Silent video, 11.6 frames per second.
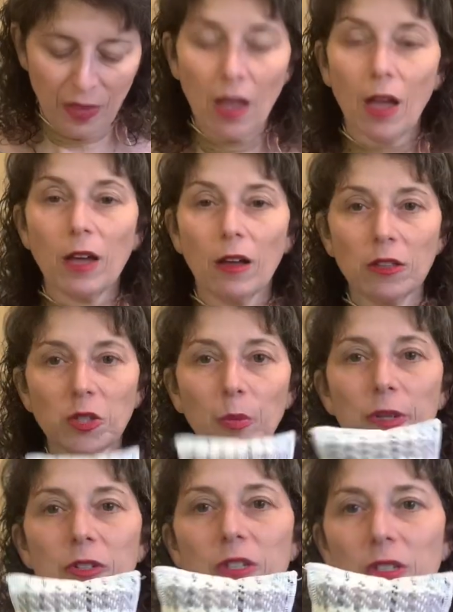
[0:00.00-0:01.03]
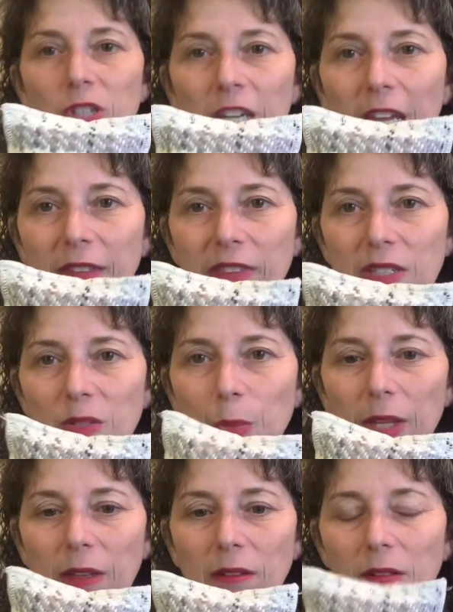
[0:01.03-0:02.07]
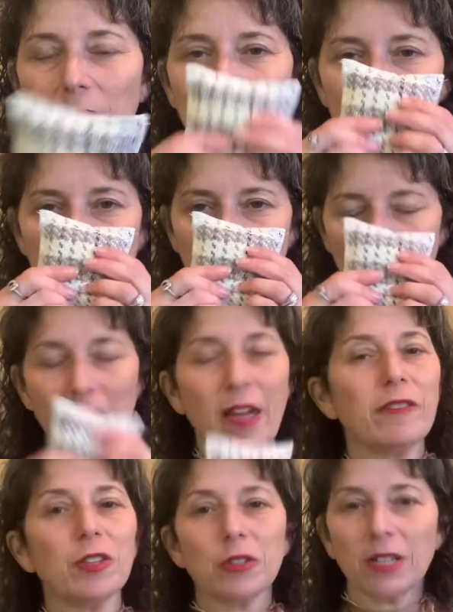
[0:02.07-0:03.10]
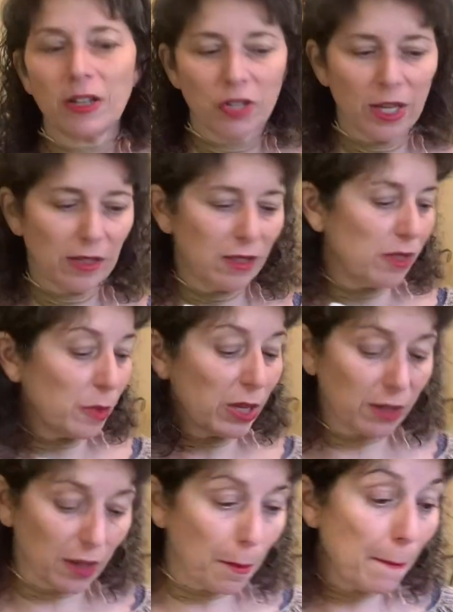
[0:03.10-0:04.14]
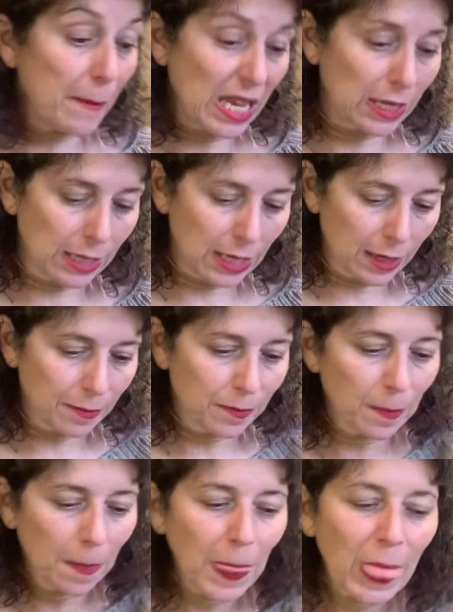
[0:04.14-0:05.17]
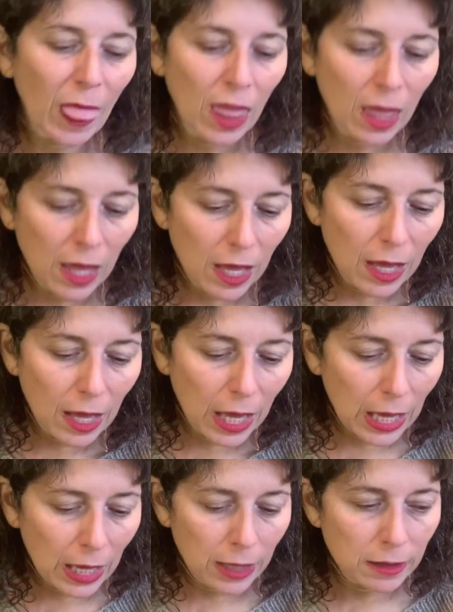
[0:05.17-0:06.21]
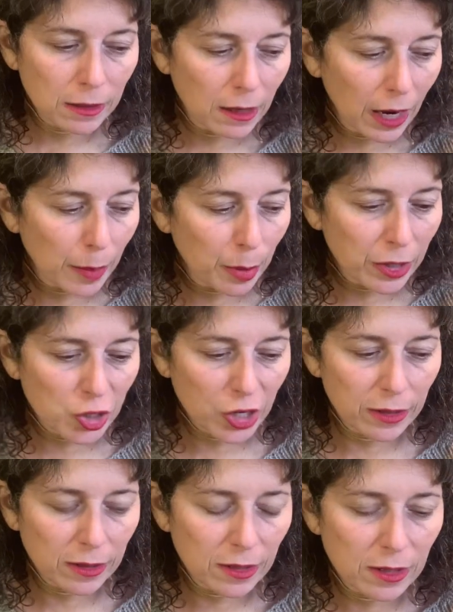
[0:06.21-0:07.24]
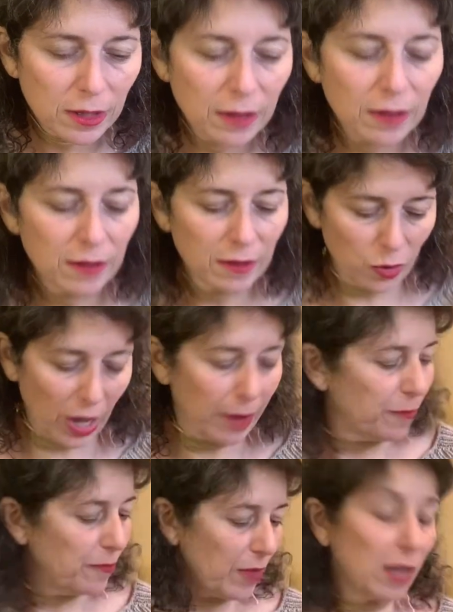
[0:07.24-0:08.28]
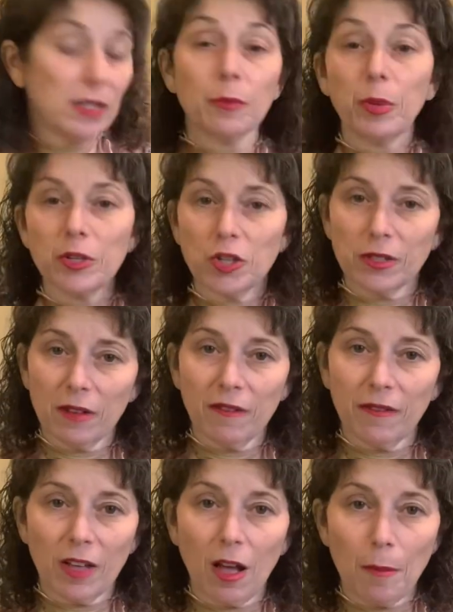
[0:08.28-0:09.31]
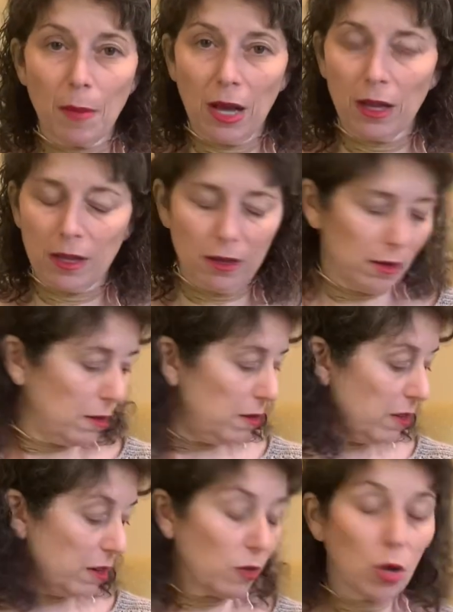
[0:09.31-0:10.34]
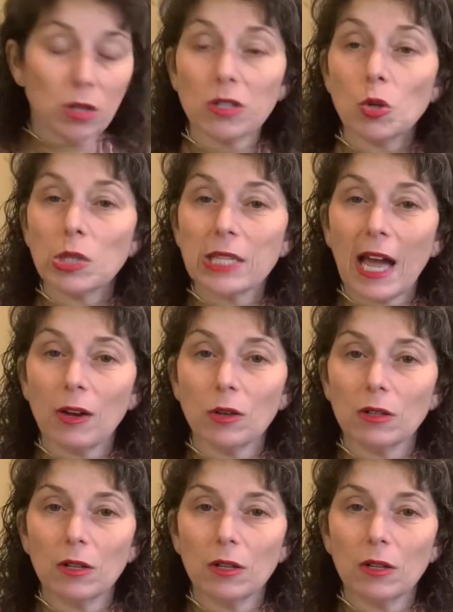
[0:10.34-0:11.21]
I also purchased, Jenny had these sweet little lavender sachets. This smells amazing. And I purchased, I did purchase a mug. They're all sold out.